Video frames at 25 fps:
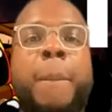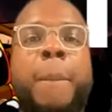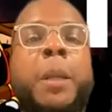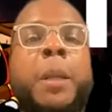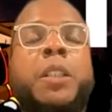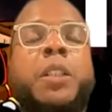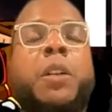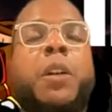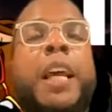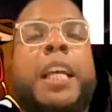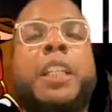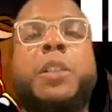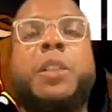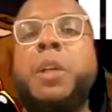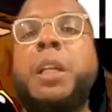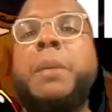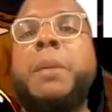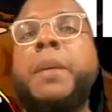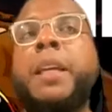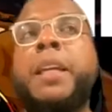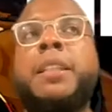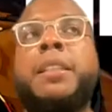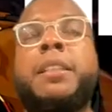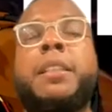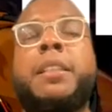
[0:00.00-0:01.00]
So that's what it
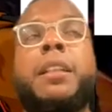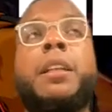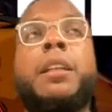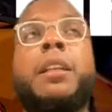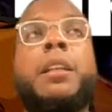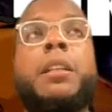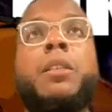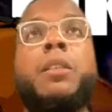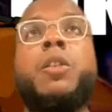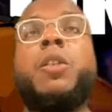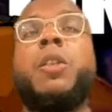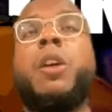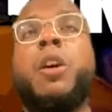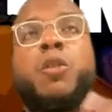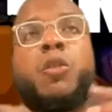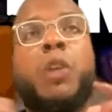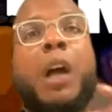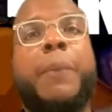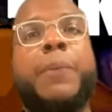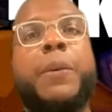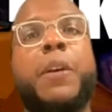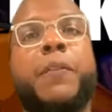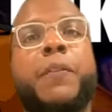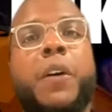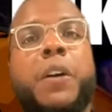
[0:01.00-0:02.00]
means to,
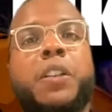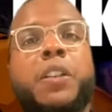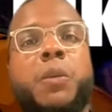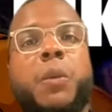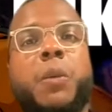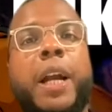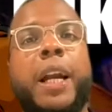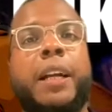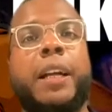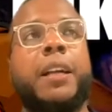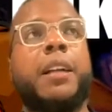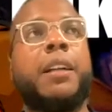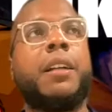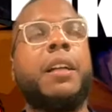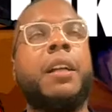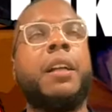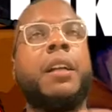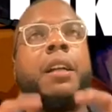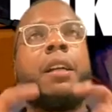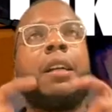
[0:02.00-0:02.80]
drop your first record.